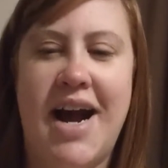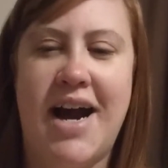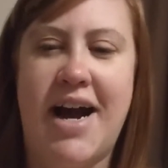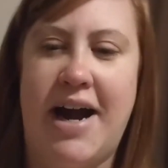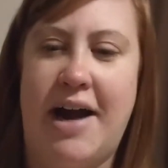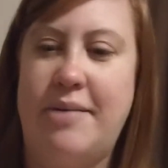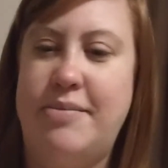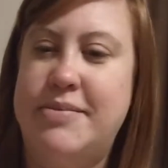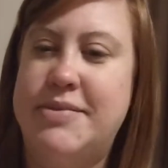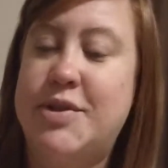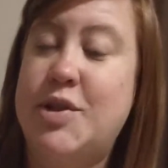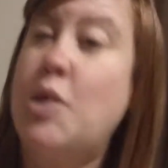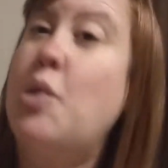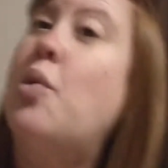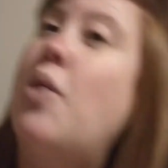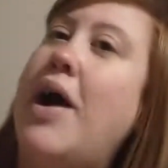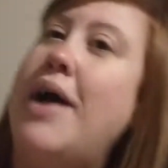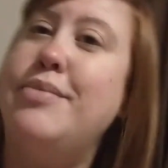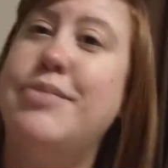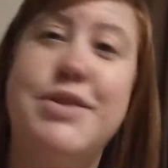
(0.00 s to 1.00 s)
Um,
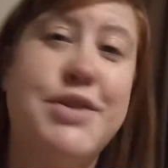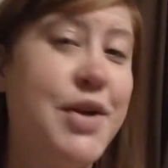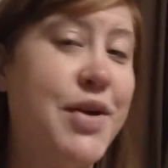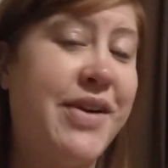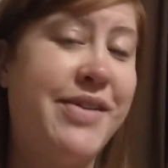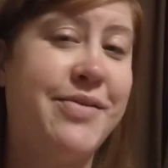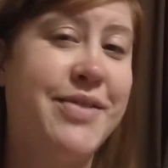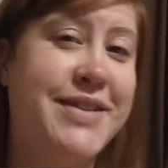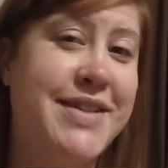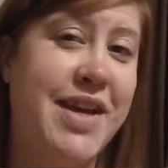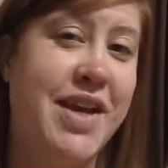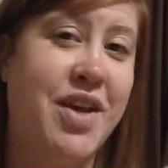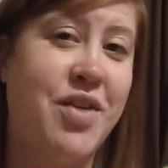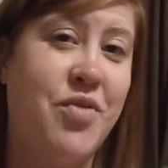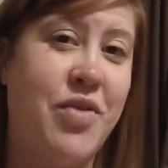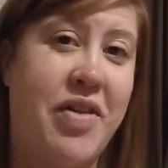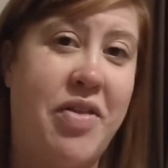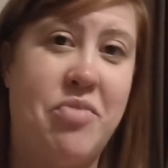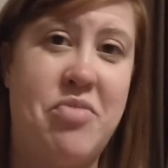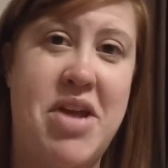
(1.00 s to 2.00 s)
so I'm sure I will take
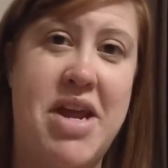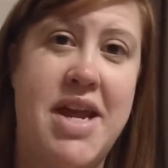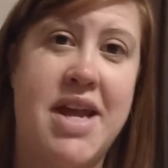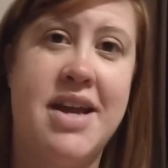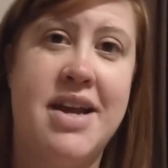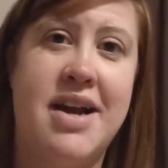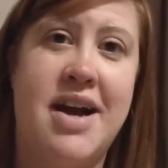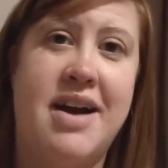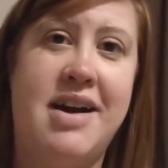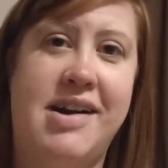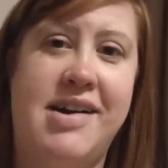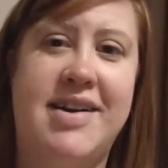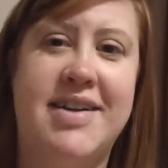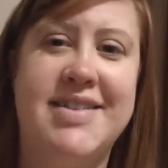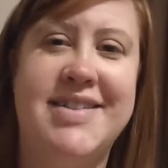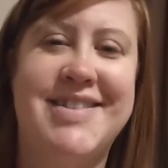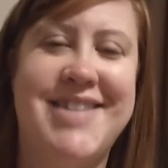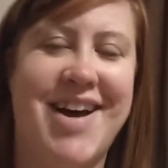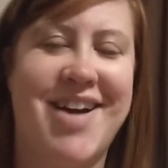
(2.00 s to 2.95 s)
you with me on